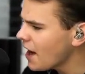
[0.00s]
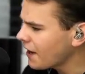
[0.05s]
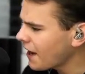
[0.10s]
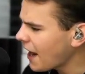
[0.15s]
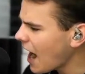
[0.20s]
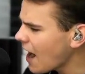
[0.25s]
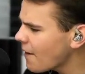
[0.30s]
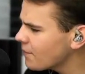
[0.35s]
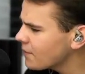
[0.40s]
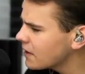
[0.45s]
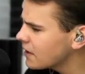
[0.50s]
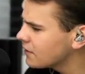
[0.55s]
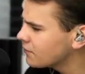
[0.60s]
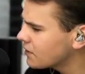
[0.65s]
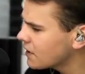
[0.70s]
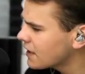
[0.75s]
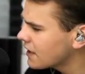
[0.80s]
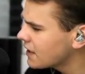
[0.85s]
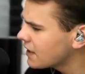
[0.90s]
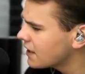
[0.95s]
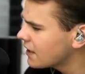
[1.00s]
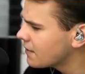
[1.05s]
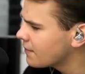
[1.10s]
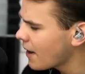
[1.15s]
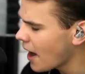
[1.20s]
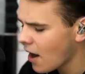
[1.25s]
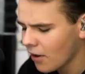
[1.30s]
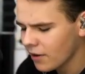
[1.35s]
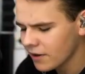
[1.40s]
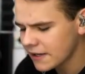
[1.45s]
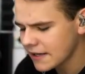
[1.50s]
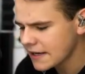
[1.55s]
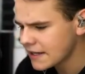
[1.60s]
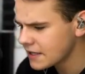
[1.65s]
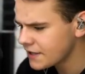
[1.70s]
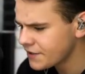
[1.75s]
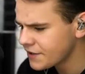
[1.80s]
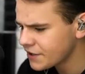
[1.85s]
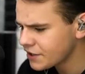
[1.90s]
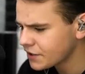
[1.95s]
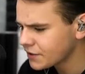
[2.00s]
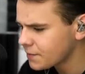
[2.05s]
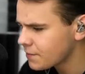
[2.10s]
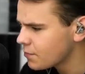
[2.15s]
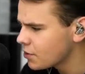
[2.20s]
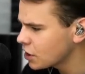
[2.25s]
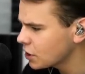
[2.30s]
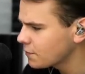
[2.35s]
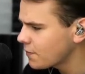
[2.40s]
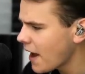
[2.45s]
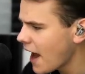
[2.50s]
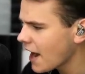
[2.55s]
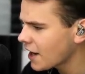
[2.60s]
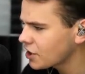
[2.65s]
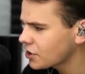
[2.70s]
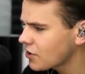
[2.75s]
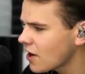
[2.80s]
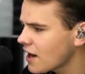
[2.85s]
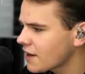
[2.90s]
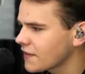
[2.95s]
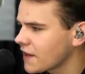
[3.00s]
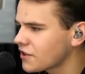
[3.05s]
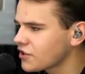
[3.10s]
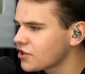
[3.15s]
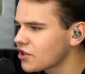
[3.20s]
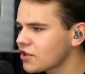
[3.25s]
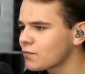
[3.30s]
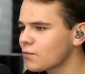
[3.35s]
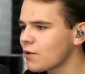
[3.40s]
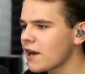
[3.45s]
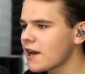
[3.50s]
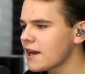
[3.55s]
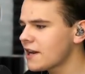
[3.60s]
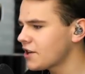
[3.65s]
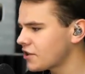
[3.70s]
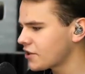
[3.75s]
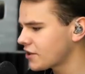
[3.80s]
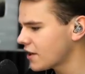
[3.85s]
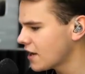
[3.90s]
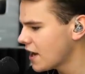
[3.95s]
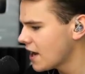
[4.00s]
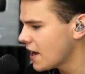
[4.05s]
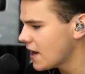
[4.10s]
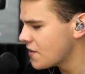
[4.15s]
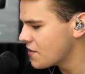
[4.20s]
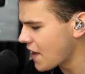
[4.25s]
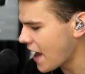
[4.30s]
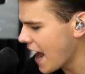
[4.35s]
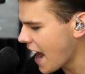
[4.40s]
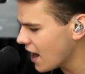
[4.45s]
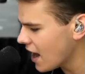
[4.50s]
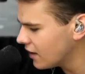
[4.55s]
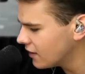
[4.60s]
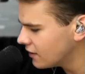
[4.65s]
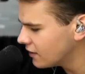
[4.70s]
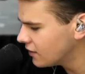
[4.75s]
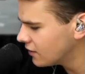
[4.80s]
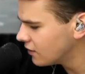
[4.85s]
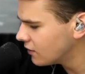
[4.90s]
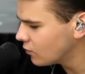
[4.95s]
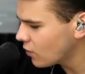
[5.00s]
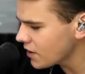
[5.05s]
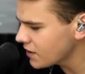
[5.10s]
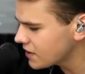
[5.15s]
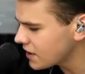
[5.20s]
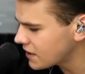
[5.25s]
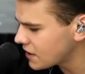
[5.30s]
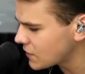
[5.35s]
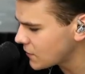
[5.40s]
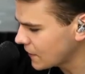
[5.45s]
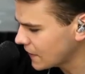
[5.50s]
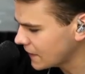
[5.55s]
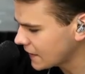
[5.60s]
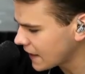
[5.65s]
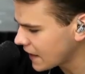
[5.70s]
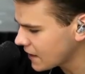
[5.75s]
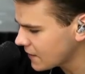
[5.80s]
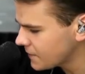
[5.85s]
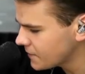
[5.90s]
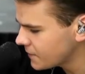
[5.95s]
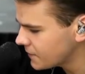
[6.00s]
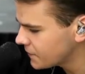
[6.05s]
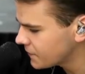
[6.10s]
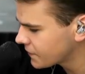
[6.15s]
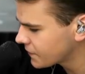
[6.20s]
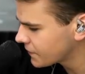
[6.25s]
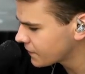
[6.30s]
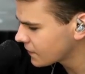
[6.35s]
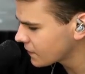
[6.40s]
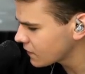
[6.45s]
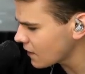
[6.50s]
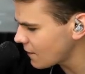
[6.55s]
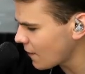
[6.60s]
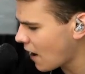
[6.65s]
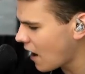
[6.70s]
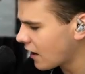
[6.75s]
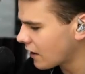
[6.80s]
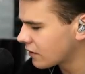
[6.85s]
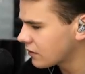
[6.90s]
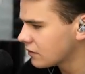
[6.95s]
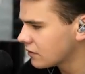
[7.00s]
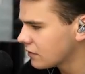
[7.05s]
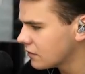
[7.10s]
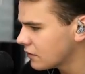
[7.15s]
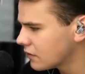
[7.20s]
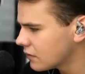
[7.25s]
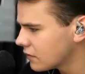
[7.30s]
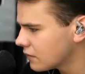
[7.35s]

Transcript: What I'm not happy really about is this pushback truck that's just really just there. What is it doing there? Come on.